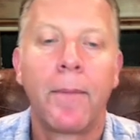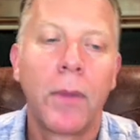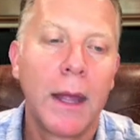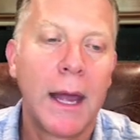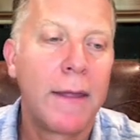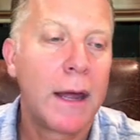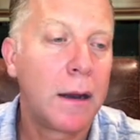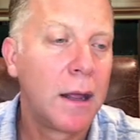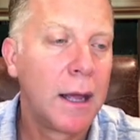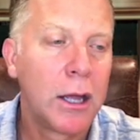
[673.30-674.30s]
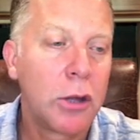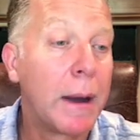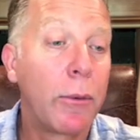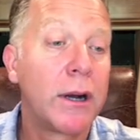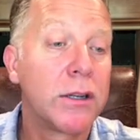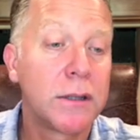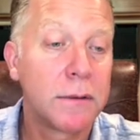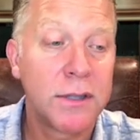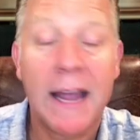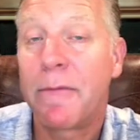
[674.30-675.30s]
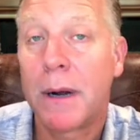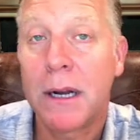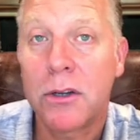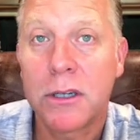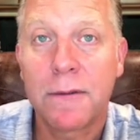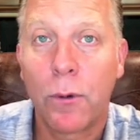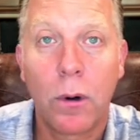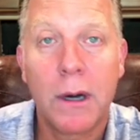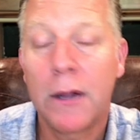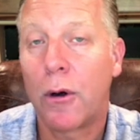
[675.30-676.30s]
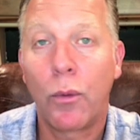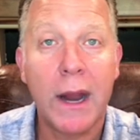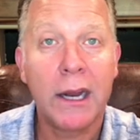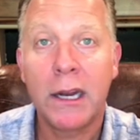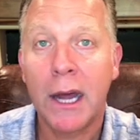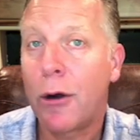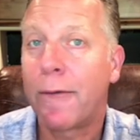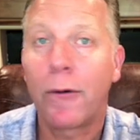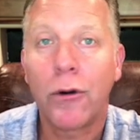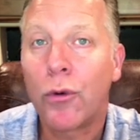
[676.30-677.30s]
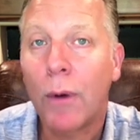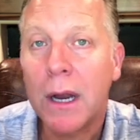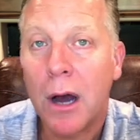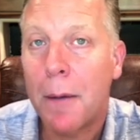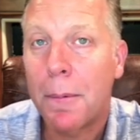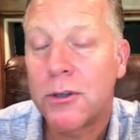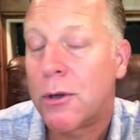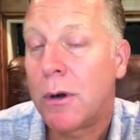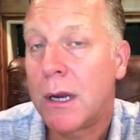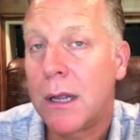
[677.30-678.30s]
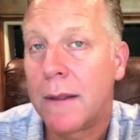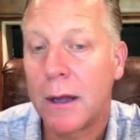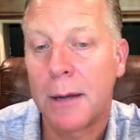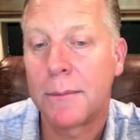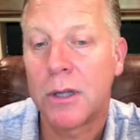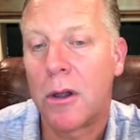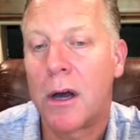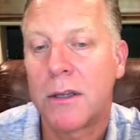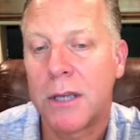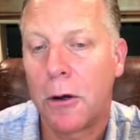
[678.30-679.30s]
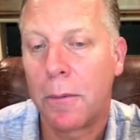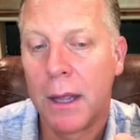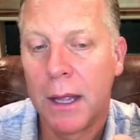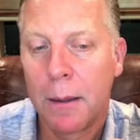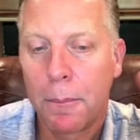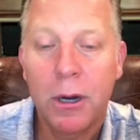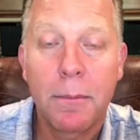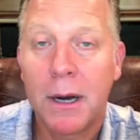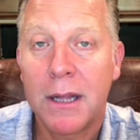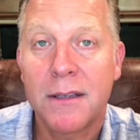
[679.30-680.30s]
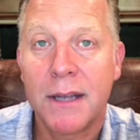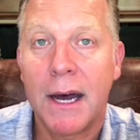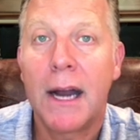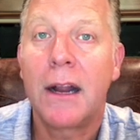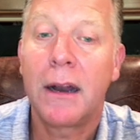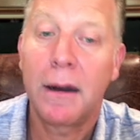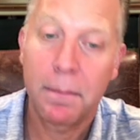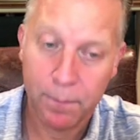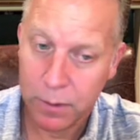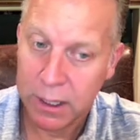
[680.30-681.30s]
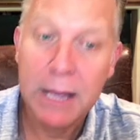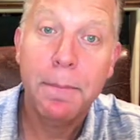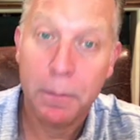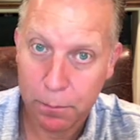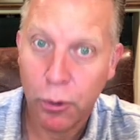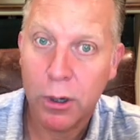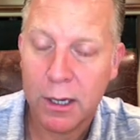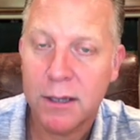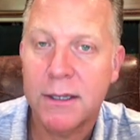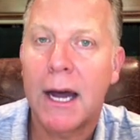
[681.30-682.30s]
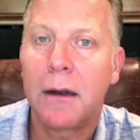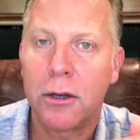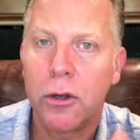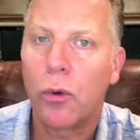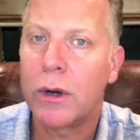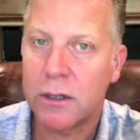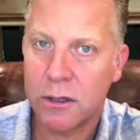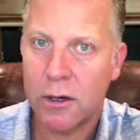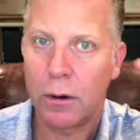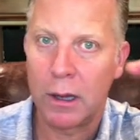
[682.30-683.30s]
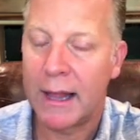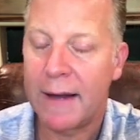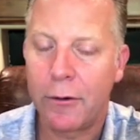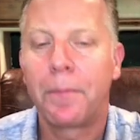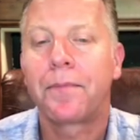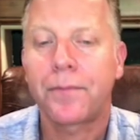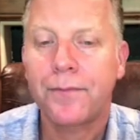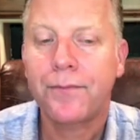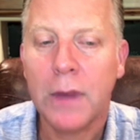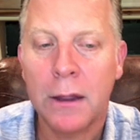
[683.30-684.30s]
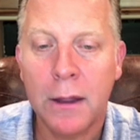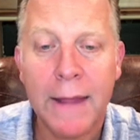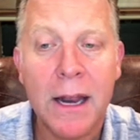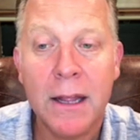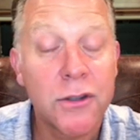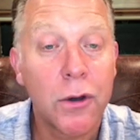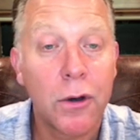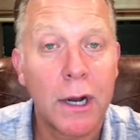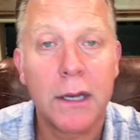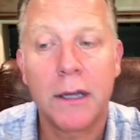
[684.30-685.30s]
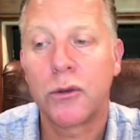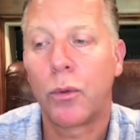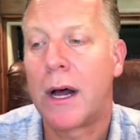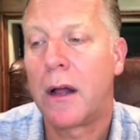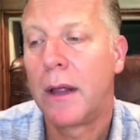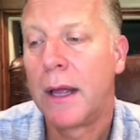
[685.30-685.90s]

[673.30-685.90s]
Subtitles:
And then you might want to just save money just for either a rainy day or for a great opportunity that comes along. So putting money aside and putting it aside until you reach a certain level. And that is a good idea as well.